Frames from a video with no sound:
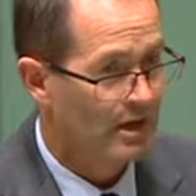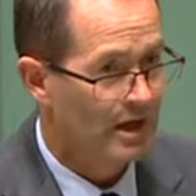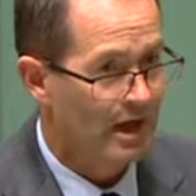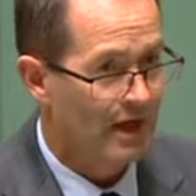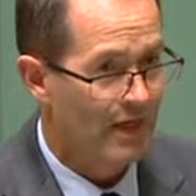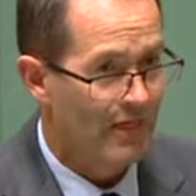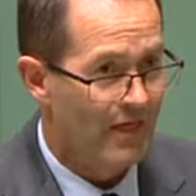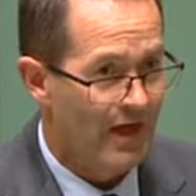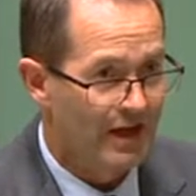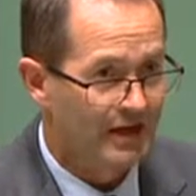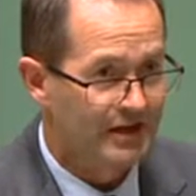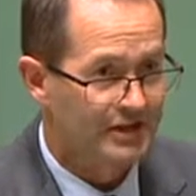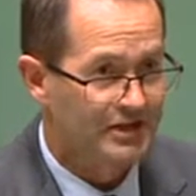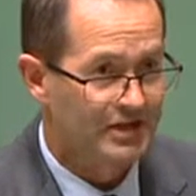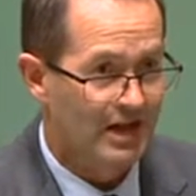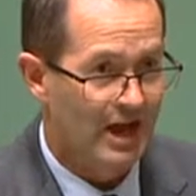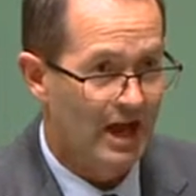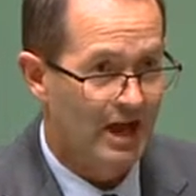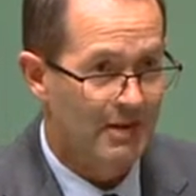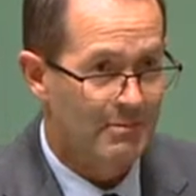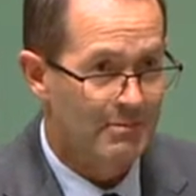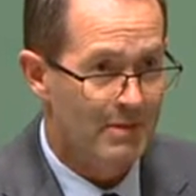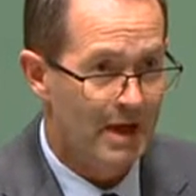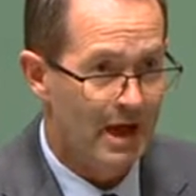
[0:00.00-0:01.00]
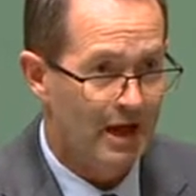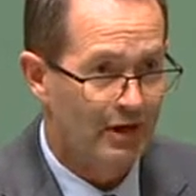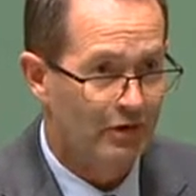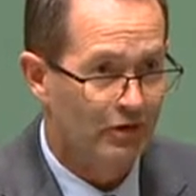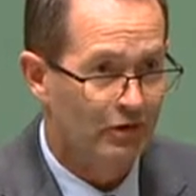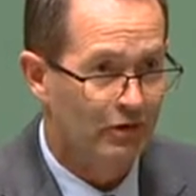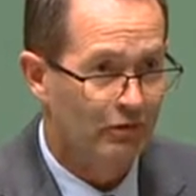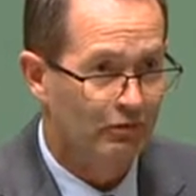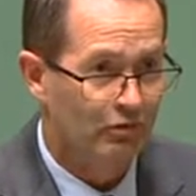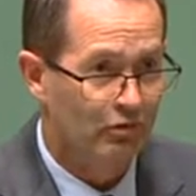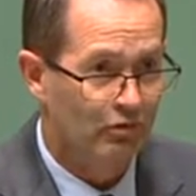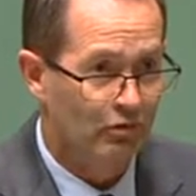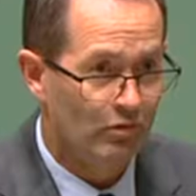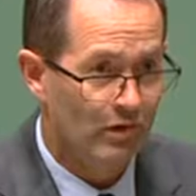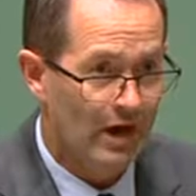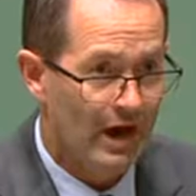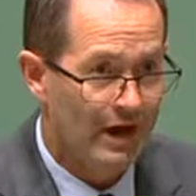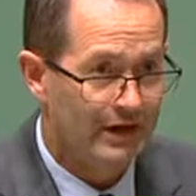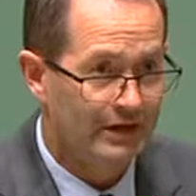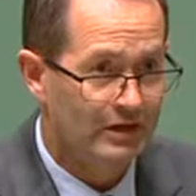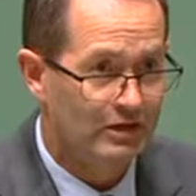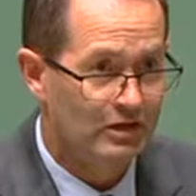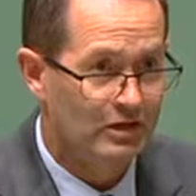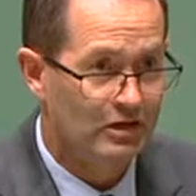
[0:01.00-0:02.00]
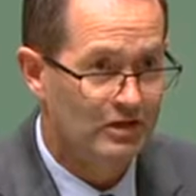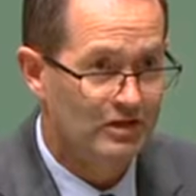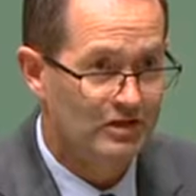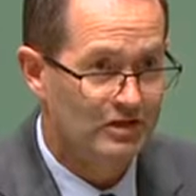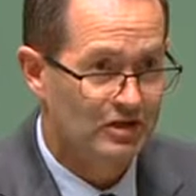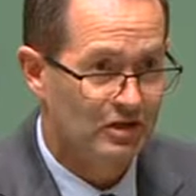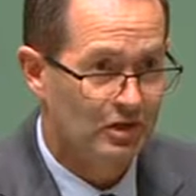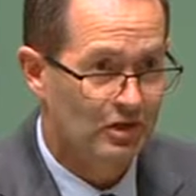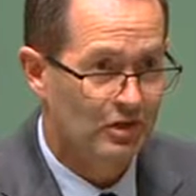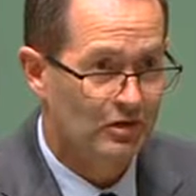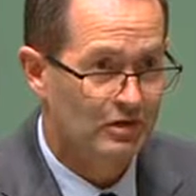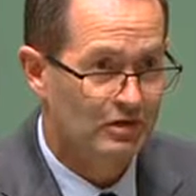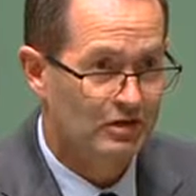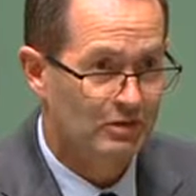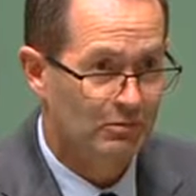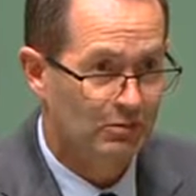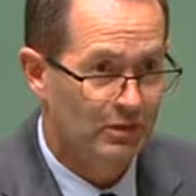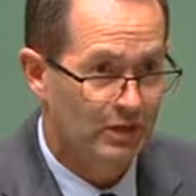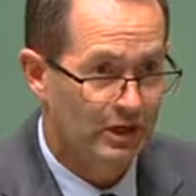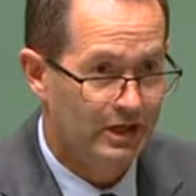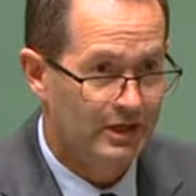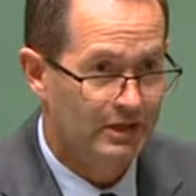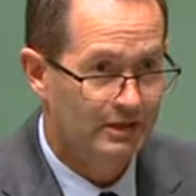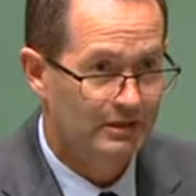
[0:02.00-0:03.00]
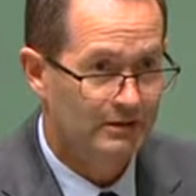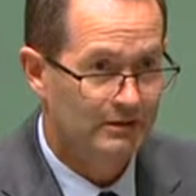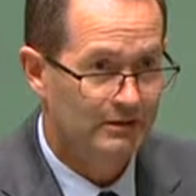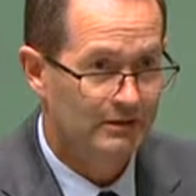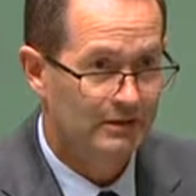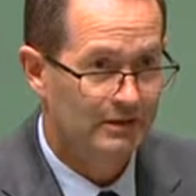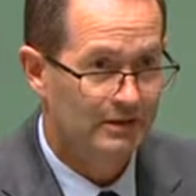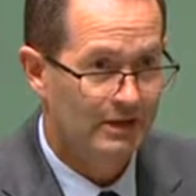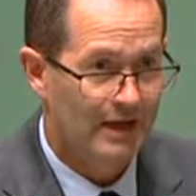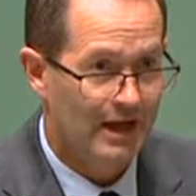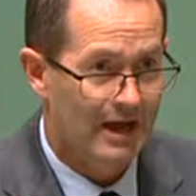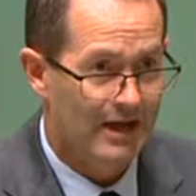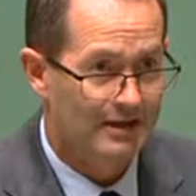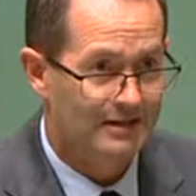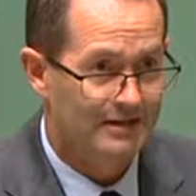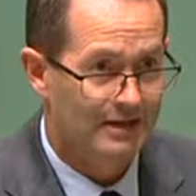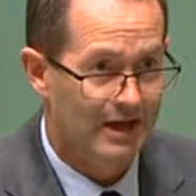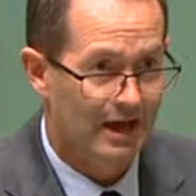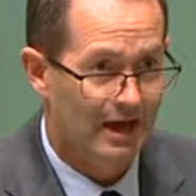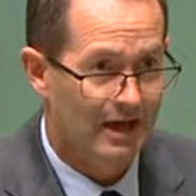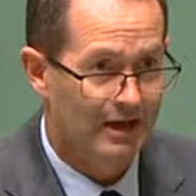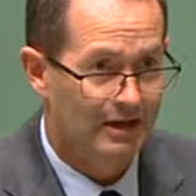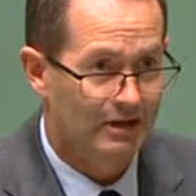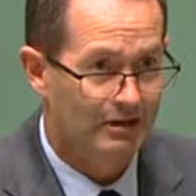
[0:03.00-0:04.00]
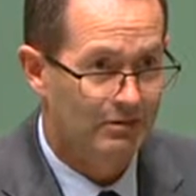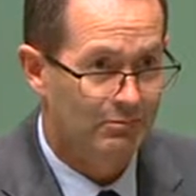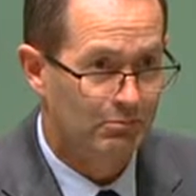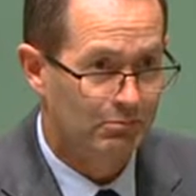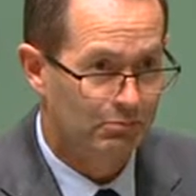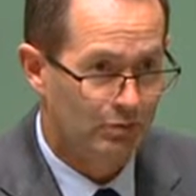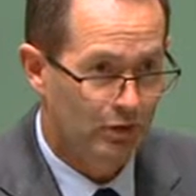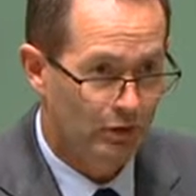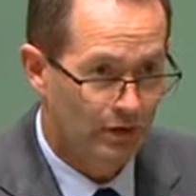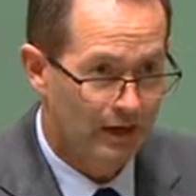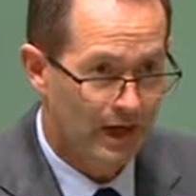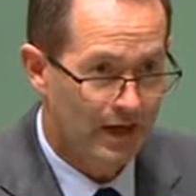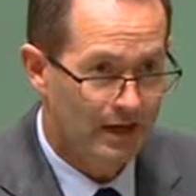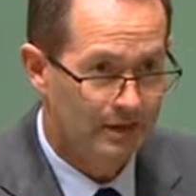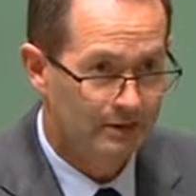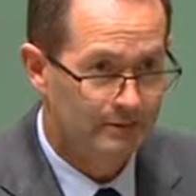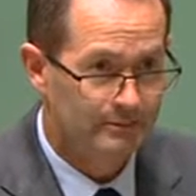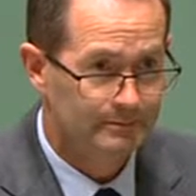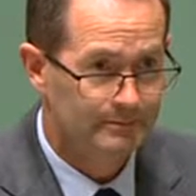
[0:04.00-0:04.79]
and that is a matter of great concern to me as a builder.